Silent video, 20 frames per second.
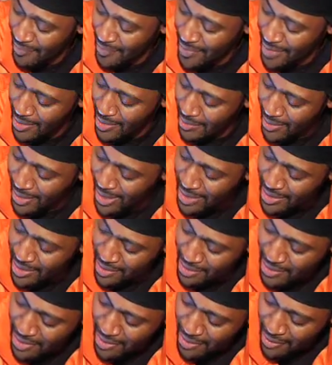So these
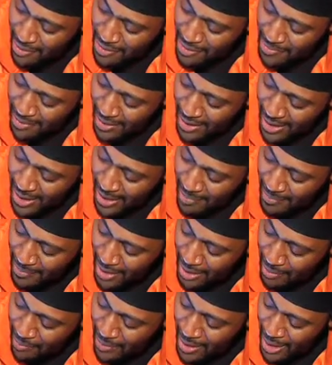two stars became
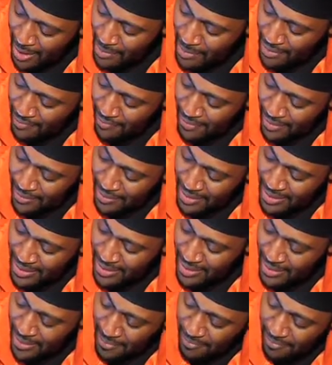like what I was focused
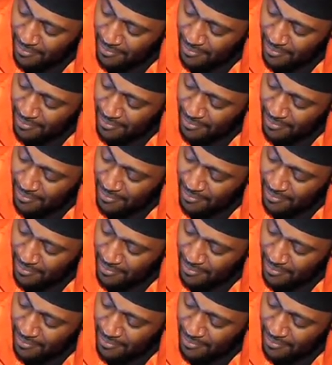on.